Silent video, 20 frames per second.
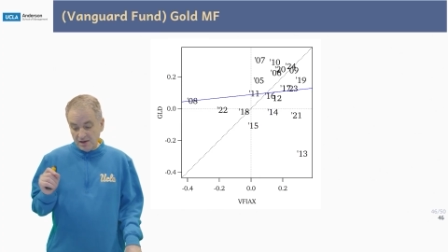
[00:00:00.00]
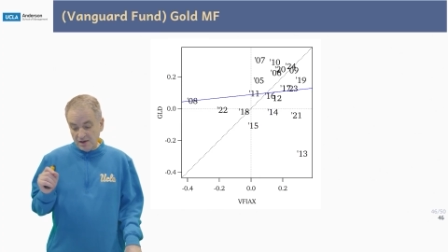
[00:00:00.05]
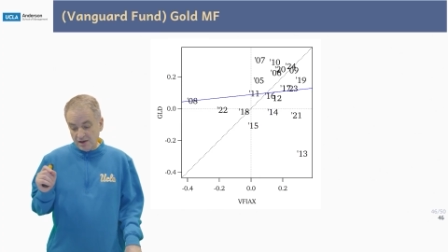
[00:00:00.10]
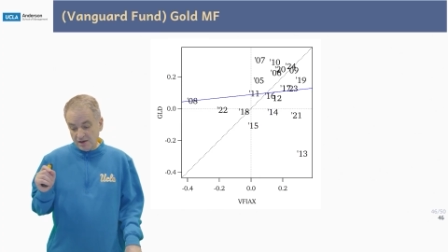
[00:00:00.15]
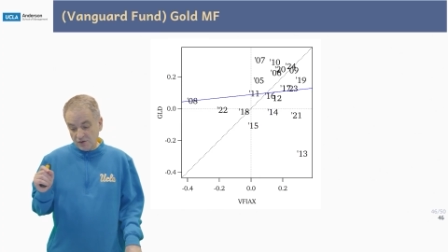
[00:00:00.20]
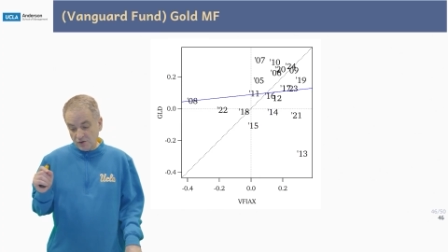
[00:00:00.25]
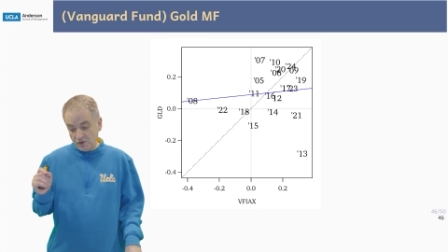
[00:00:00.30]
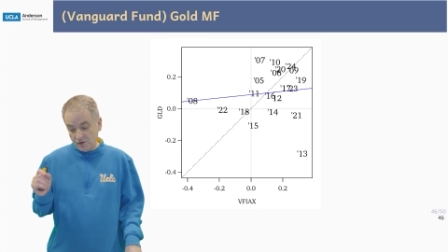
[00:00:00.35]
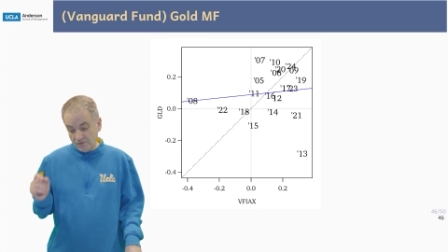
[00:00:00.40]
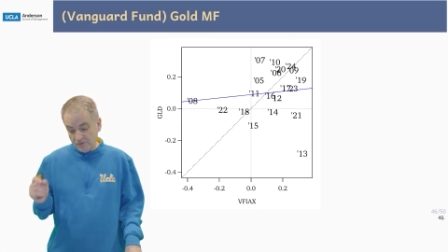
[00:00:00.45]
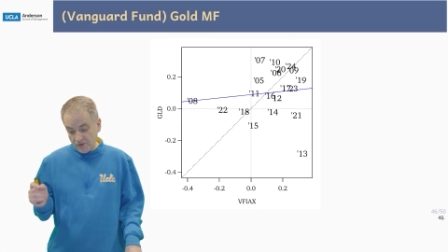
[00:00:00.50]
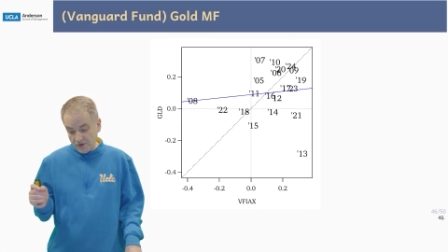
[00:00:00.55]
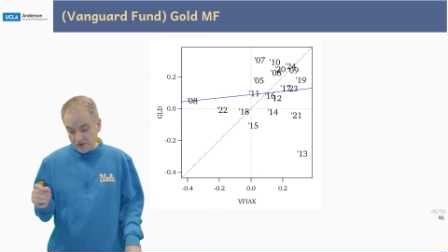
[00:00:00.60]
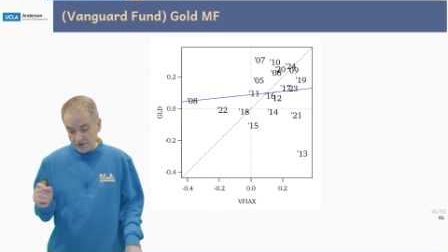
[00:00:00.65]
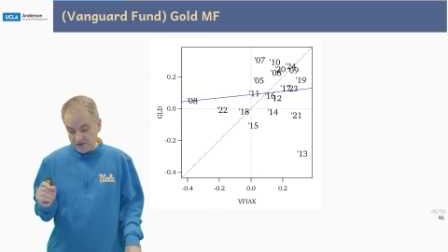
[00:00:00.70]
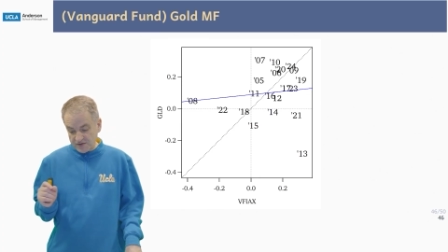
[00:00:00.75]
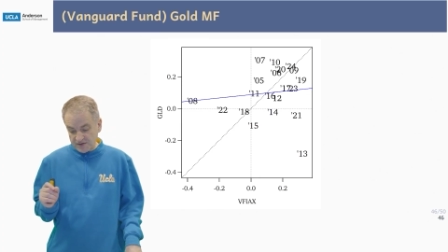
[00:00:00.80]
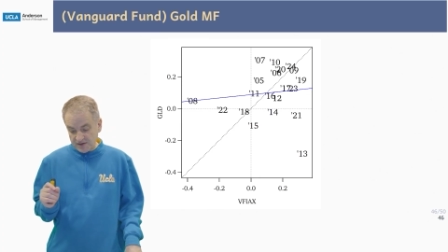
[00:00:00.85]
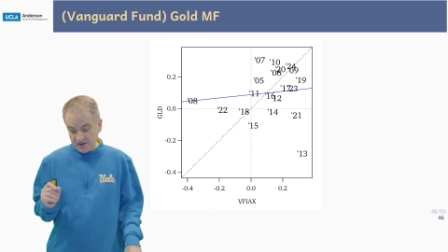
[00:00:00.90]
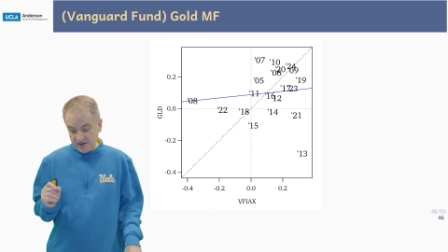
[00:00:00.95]

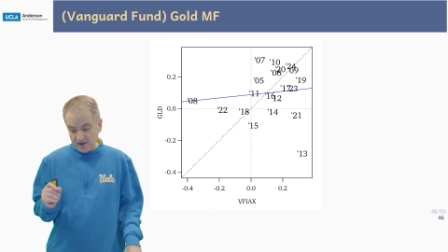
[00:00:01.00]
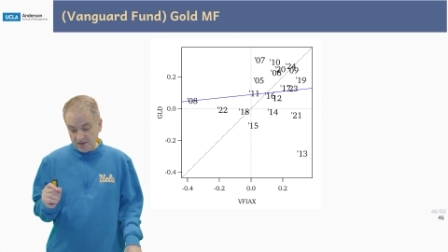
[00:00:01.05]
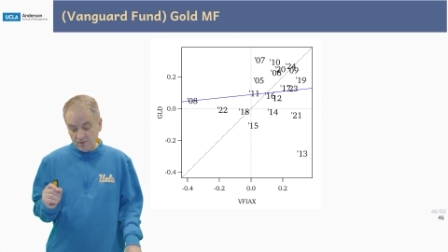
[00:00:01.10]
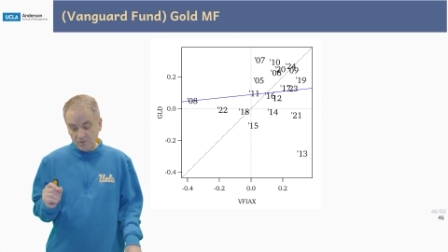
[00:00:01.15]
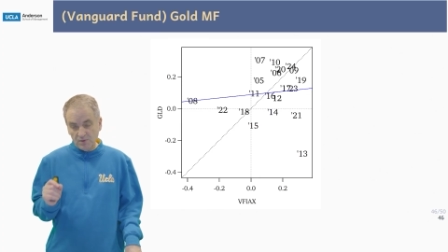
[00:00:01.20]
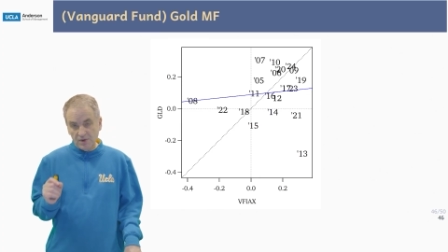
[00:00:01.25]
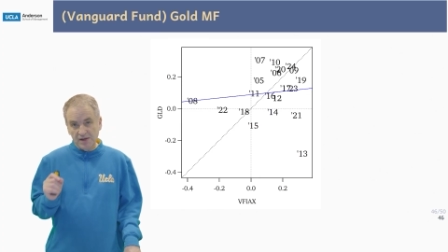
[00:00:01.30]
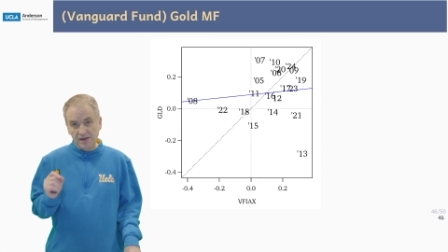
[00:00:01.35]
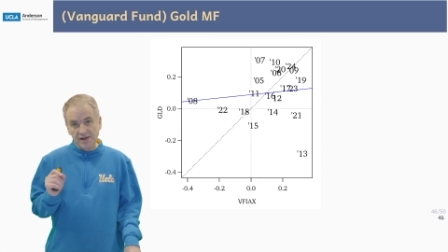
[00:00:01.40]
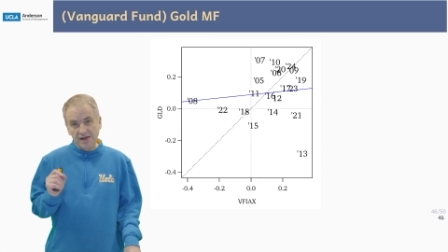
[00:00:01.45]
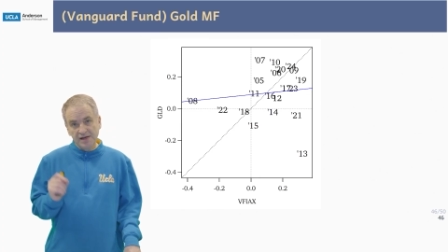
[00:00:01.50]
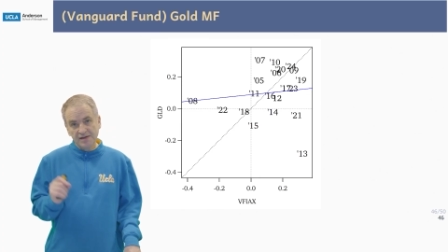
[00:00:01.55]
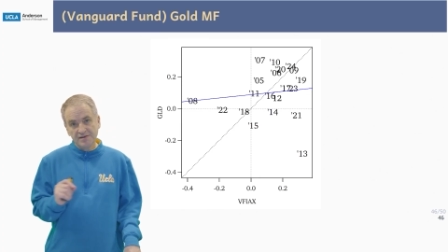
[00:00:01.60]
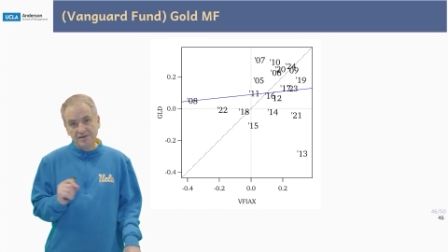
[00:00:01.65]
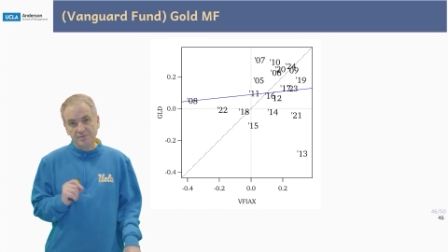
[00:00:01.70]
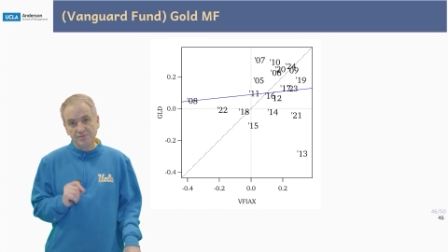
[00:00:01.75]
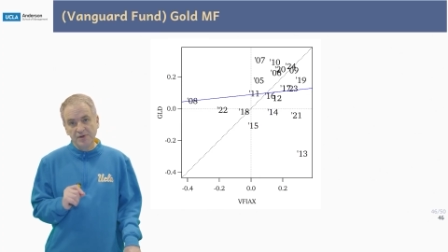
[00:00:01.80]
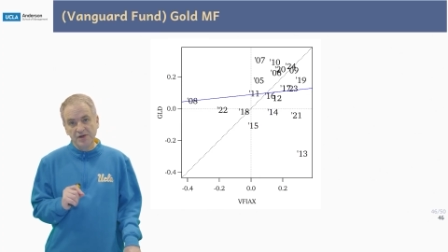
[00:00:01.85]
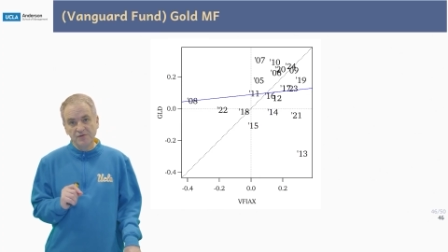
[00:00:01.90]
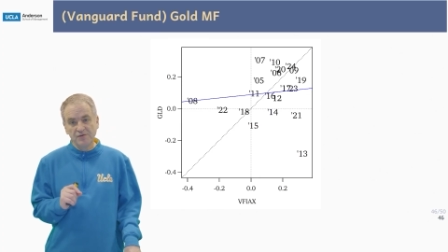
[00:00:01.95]
Conversely, when the
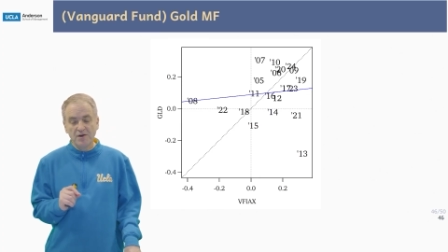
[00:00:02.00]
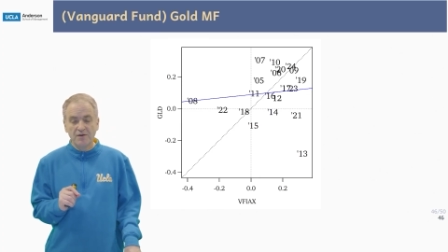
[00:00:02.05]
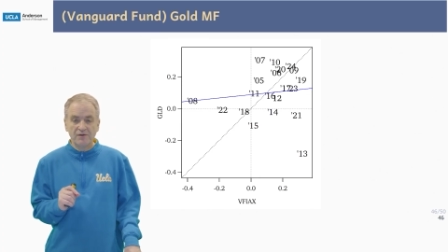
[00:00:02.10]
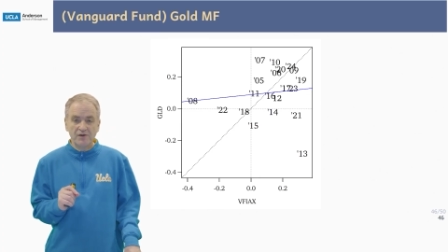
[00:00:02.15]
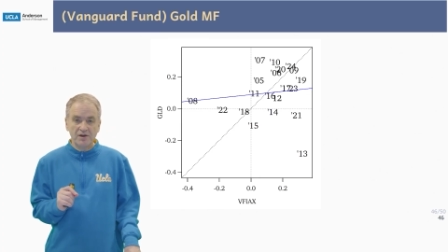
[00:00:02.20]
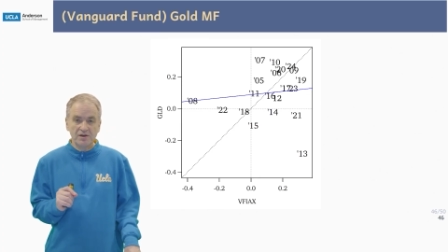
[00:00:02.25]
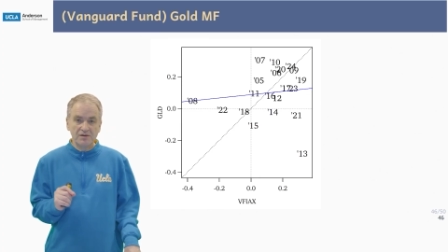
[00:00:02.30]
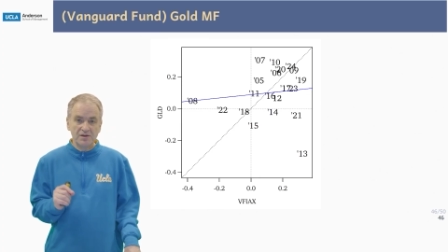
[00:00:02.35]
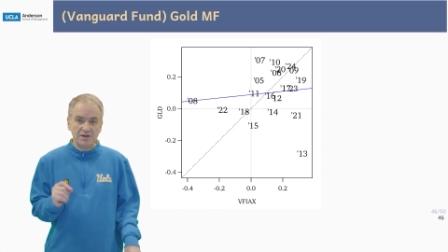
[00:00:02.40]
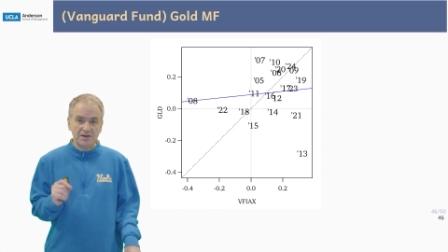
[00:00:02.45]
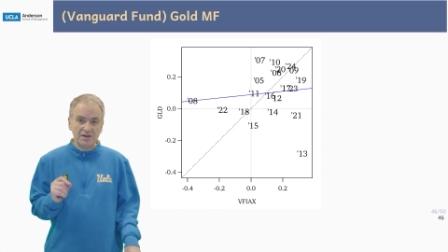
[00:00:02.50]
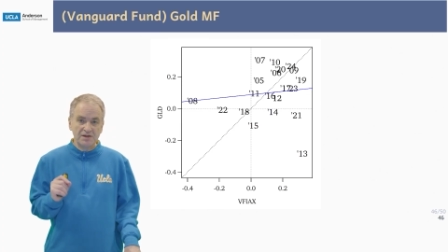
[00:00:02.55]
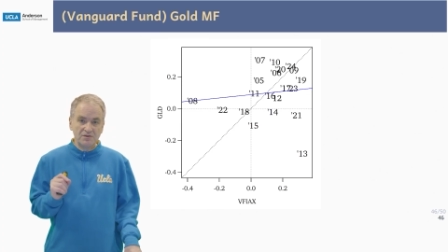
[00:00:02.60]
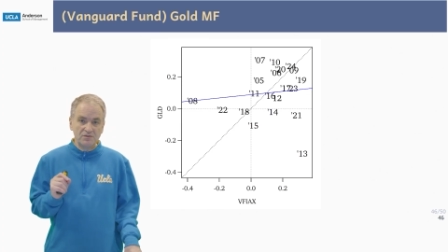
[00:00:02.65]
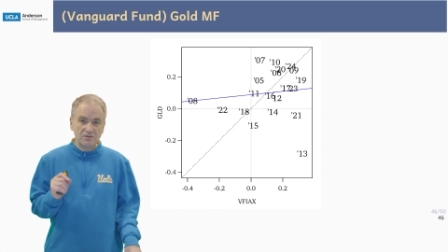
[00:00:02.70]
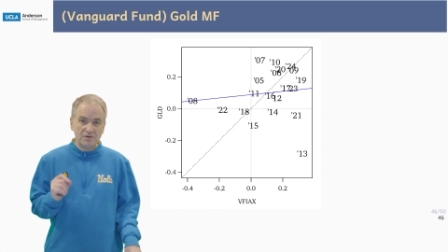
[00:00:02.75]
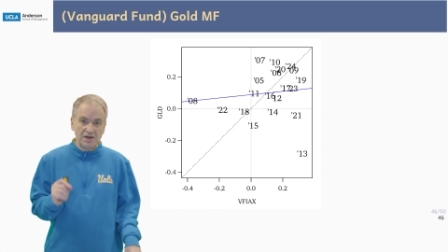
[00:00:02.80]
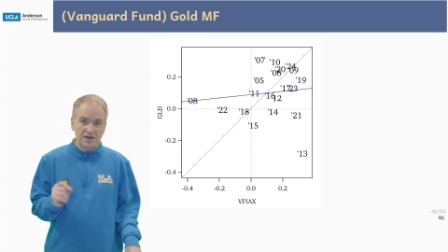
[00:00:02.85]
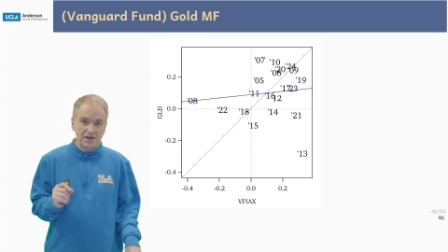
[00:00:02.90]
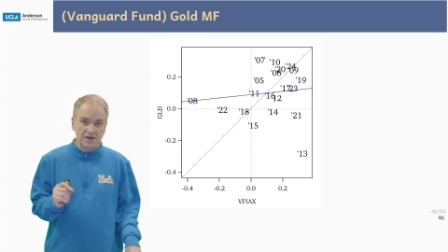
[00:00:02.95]
S&P 500 did
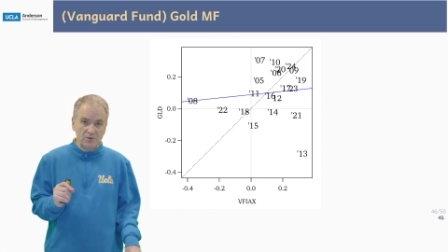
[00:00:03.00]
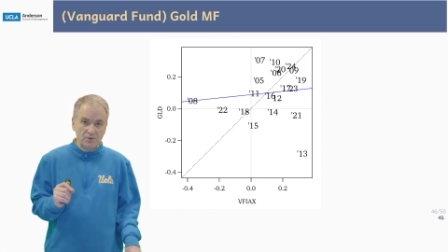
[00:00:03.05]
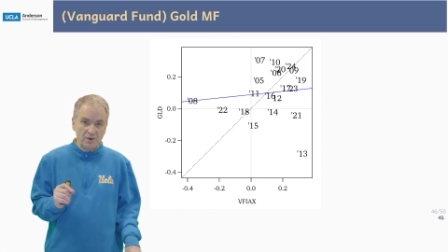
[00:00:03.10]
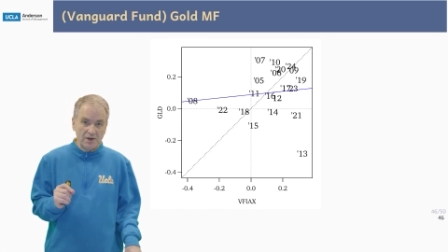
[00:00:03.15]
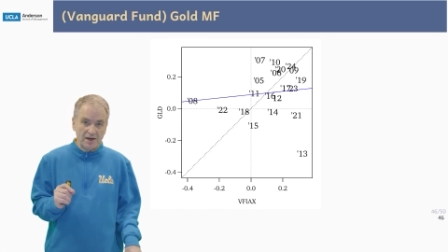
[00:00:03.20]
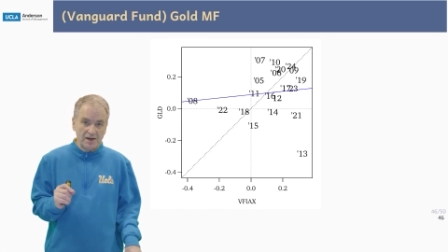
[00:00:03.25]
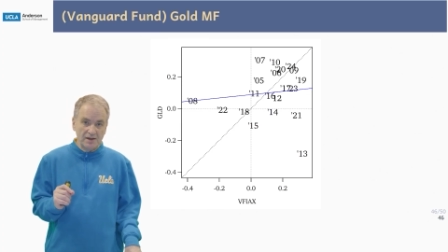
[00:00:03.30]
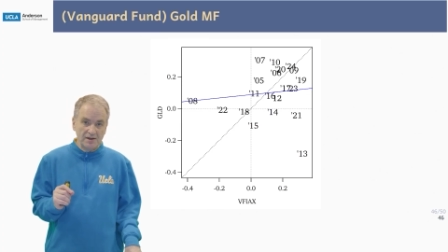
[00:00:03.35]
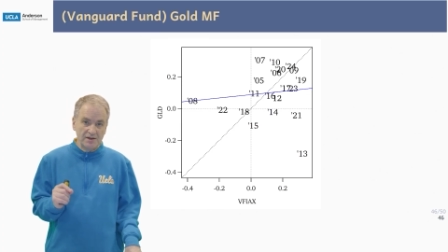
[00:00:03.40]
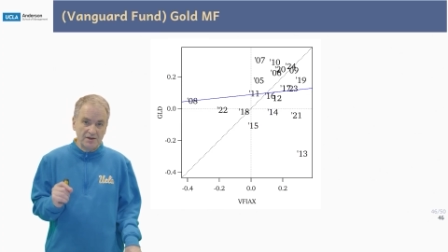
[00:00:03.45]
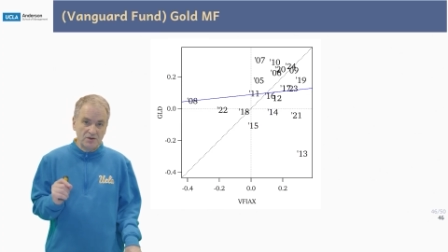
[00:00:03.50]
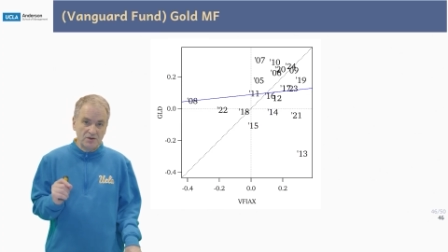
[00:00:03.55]
really well in